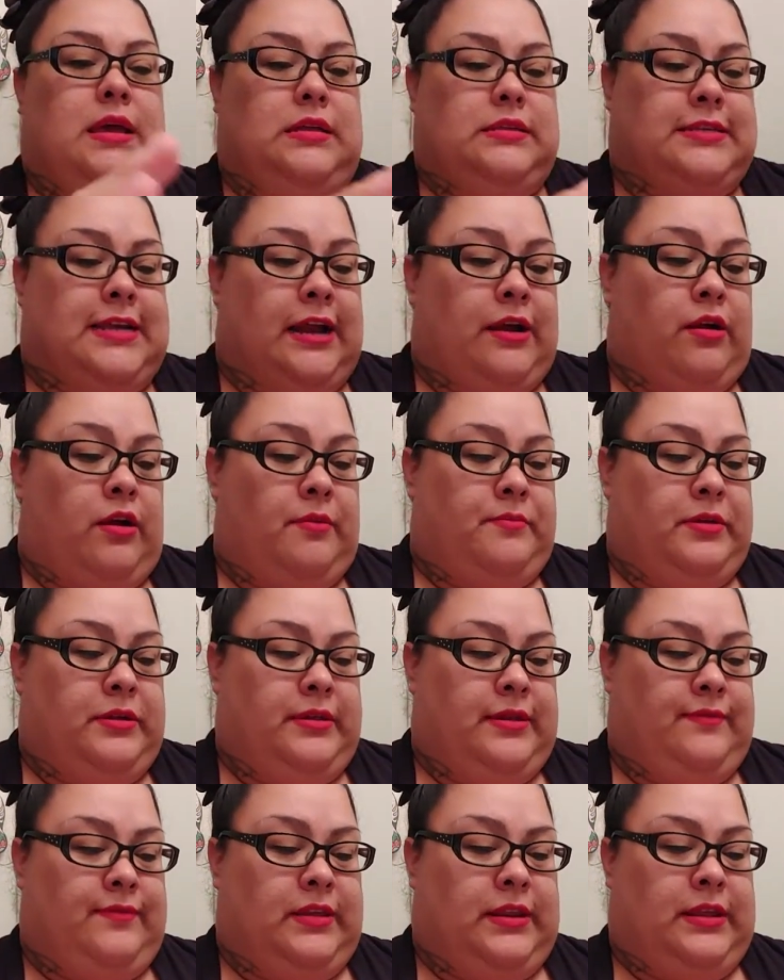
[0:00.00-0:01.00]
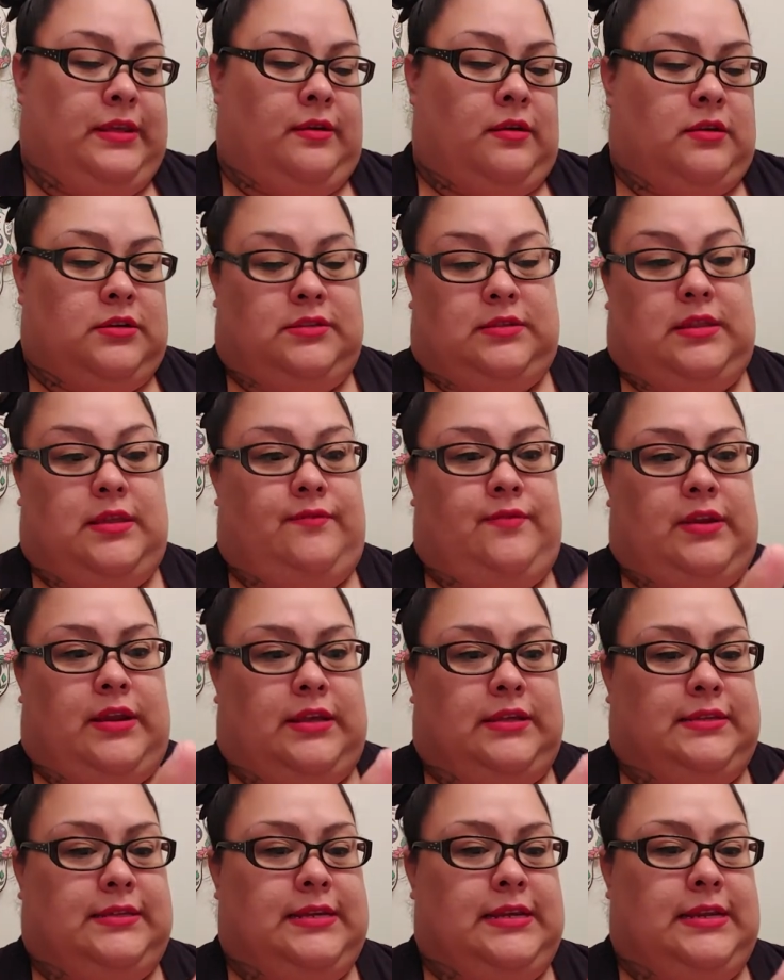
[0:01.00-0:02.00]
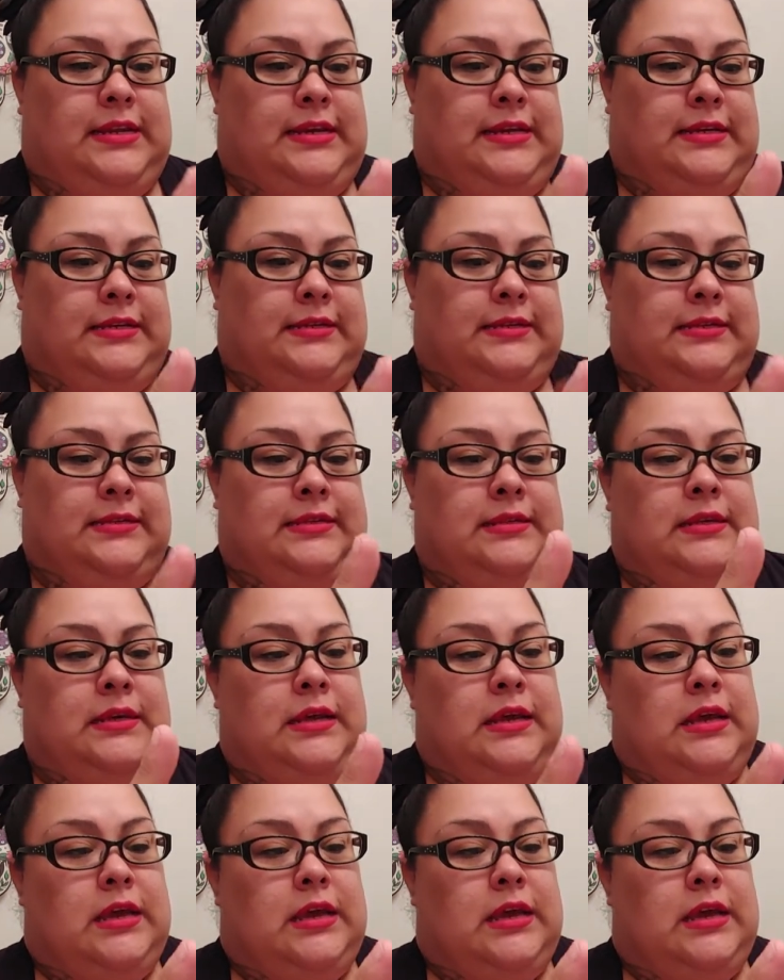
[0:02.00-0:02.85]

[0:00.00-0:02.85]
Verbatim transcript: Tiger Army DVD or DVD CDs.